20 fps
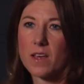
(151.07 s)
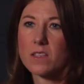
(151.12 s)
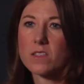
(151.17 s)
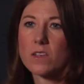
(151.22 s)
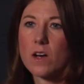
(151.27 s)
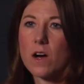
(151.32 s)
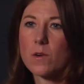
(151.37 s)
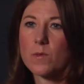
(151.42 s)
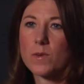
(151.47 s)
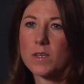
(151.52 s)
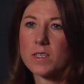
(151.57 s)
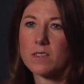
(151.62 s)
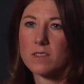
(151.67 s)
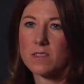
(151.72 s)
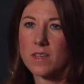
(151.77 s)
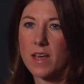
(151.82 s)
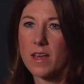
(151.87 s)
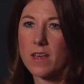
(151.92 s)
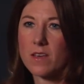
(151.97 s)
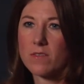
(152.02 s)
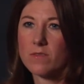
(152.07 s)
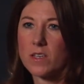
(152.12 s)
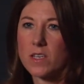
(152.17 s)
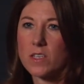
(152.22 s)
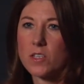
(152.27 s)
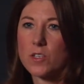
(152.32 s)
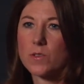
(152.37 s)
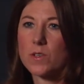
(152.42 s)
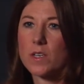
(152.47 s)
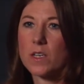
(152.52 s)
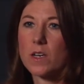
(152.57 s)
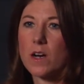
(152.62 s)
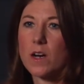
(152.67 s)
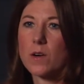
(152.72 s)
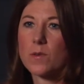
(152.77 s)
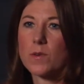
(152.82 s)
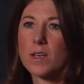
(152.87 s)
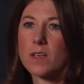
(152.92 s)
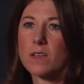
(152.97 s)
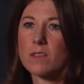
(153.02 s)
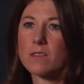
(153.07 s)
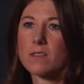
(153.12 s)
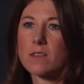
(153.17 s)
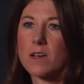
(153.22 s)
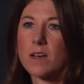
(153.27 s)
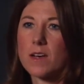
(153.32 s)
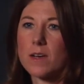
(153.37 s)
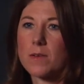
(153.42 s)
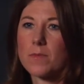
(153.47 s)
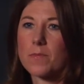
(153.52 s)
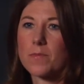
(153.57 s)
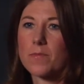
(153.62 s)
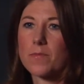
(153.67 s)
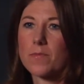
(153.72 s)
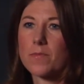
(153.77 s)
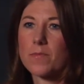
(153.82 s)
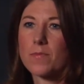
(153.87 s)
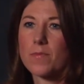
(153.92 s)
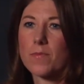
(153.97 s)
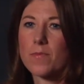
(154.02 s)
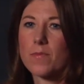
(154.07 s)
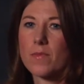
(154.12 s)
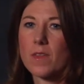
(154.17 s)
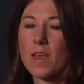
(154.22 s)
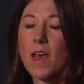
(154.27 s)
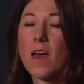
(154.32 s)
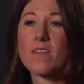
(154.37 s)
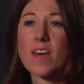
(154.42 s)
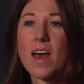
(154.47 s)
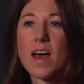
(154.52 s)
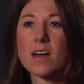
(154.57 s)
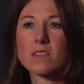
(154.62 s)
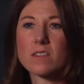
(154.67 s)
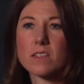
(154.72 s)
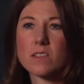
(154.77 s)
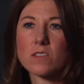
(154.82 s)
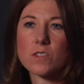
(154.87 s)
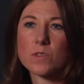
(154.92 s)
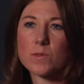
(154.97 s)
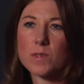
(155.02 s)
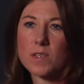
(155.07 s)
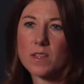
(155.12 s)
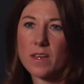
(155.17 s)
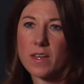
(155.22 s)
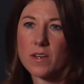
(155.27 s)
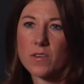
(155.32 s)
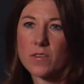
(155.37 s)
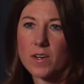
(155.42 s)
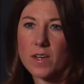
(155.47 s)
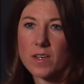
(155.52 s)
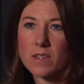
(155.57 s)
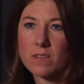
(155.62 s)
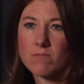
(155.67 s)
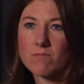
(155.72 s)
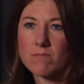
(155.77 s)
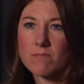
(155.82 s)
It's always saved, and you can always have access to it later on.